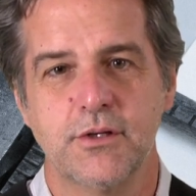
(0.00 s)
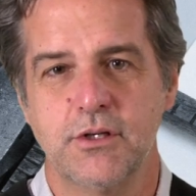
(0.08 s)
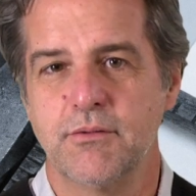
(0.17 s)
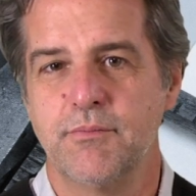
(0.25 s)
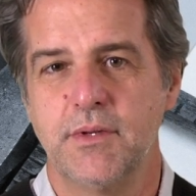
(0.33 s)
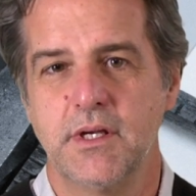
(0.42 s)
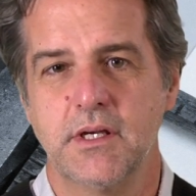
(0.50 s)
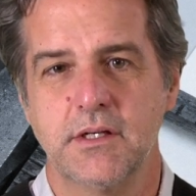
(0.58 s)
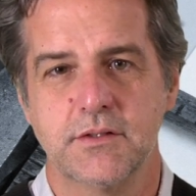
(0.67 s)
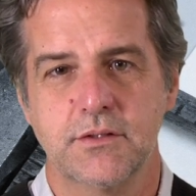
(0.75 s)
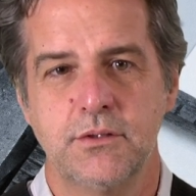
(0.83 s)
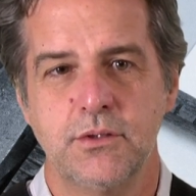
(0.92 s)
human
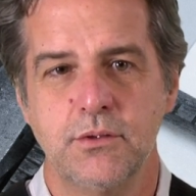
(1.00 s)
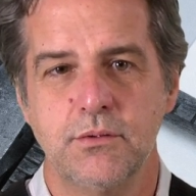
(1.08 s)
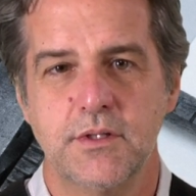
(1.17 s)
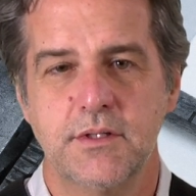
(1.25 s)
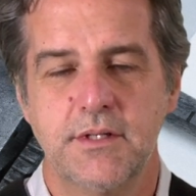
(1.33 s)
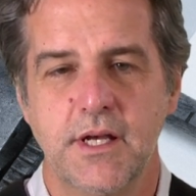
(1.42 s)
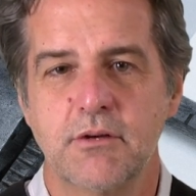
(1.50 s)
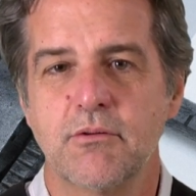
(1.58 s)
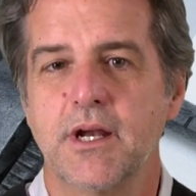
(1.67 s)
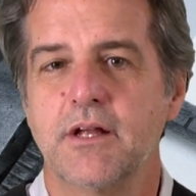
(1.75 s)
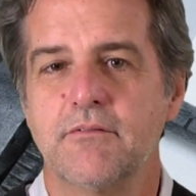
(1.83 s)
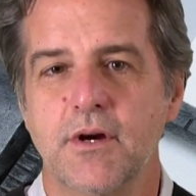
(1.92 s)
beings who take
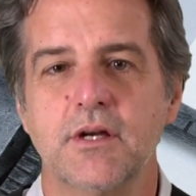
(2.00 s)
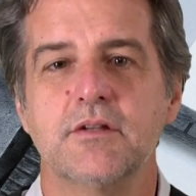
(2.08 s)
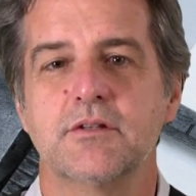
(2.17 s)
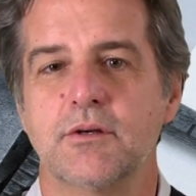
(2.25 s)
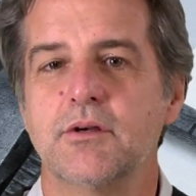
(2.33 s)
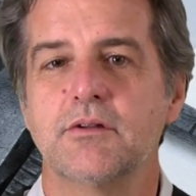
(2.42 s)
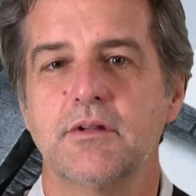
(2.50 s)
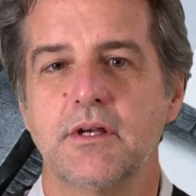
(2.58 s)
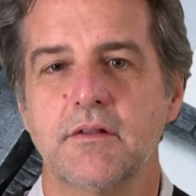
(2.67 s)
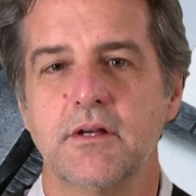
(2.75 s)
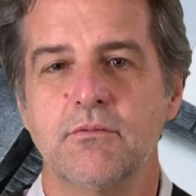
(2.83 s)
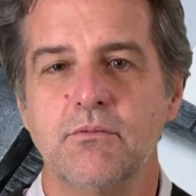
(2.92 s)
writing very
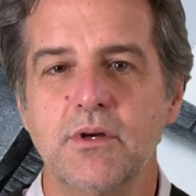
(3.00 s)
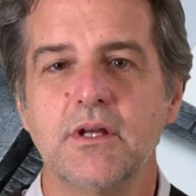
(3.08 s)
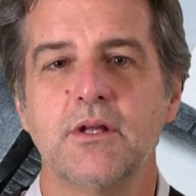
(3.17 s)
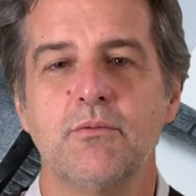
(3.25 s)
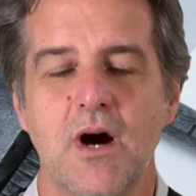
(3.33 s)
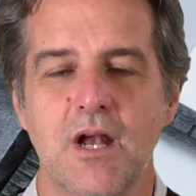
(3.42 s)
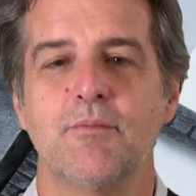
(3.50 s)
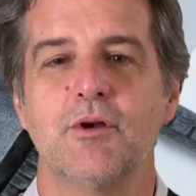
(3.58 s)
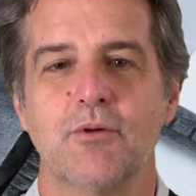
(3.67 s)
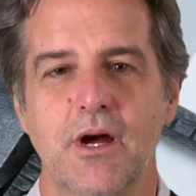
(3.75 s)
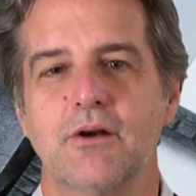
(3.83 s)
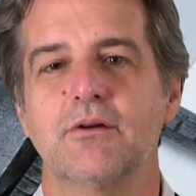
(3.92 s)
seriously. They really want to be
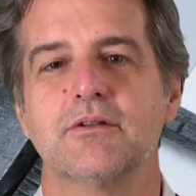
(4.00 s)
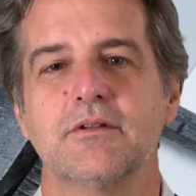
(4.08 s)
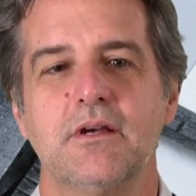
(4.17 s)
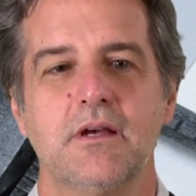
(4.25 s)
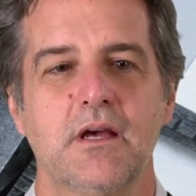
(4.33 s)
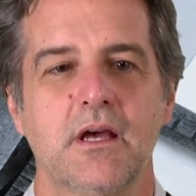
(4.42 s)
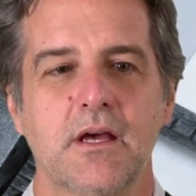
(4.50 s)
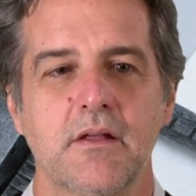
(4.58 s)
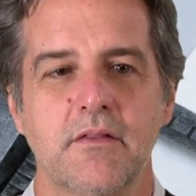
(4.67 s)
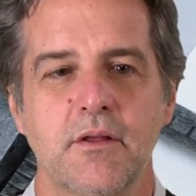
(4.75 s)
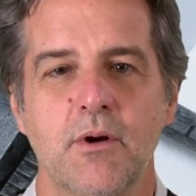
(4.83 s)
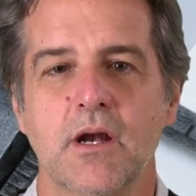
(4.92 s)
writers,
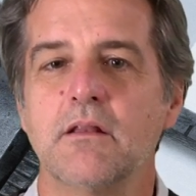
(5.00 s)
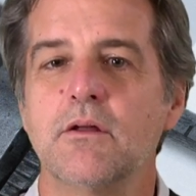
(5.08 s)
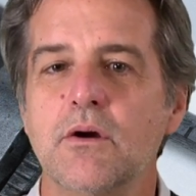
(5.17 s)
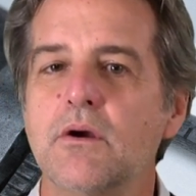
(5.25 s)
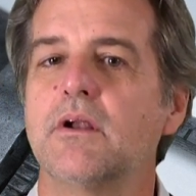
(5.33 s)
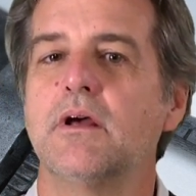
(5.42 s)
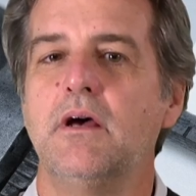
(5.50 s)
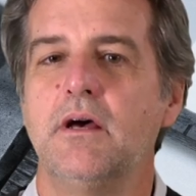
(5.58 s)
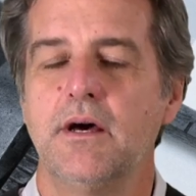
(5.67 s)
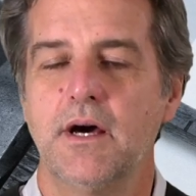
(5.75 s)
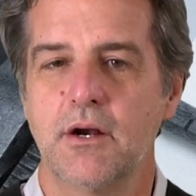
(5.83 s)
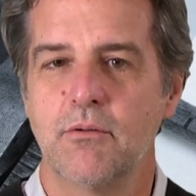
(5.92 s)
and they want to learn
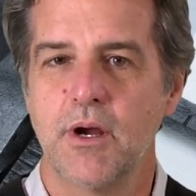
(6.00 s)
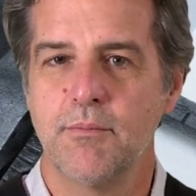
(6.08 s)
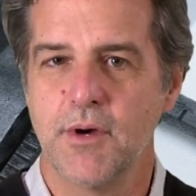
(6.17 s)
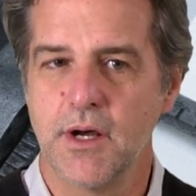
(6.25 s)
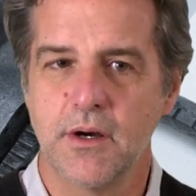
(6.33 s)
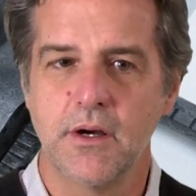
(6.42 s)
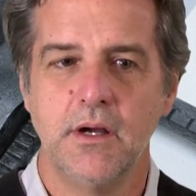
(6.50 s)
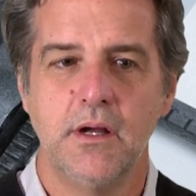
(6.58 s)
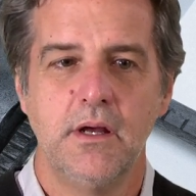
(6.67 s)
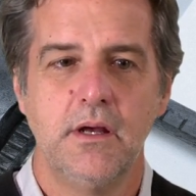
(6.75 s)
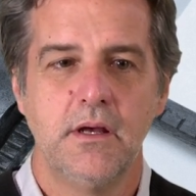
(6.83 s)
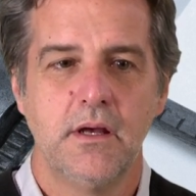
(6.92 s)
how to write better.
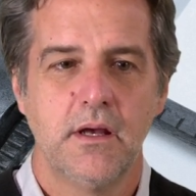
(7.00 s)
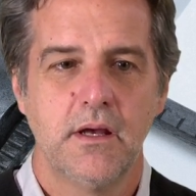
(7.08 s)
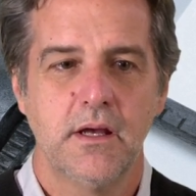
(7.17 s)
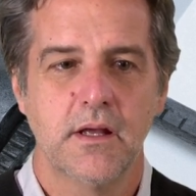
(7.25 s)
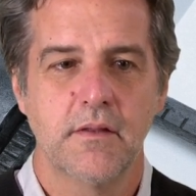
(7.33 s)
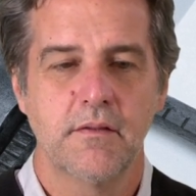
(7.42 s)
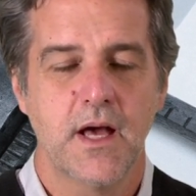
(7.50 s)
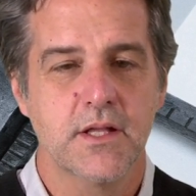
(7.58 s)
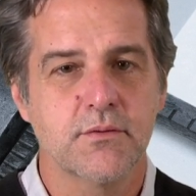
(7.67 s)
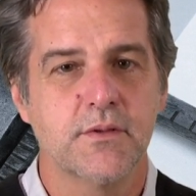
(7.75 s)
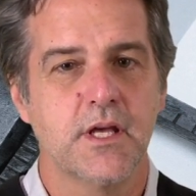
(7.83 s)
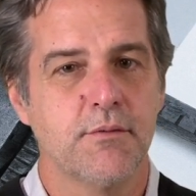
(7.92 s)
And
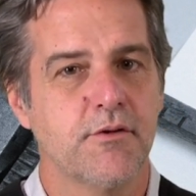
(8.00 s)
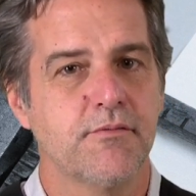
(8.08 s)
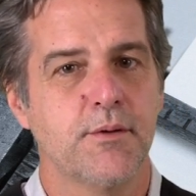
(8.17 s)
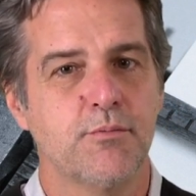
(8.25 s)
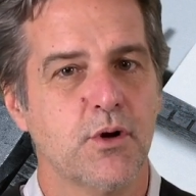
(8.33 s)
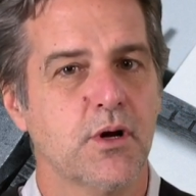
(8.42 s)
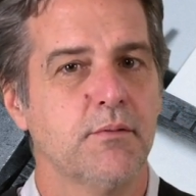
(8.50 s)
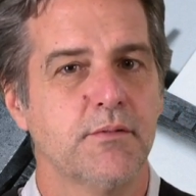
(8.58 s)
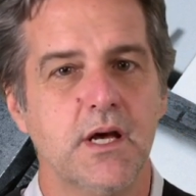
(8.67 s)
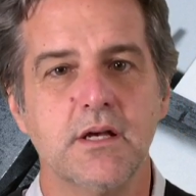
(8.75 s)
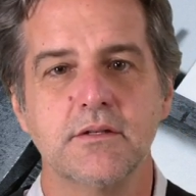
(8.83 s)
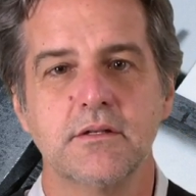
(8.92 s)
that's what the MFA program
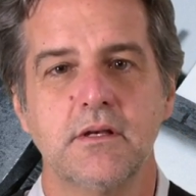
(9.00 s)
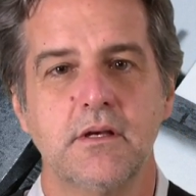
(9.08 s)
does.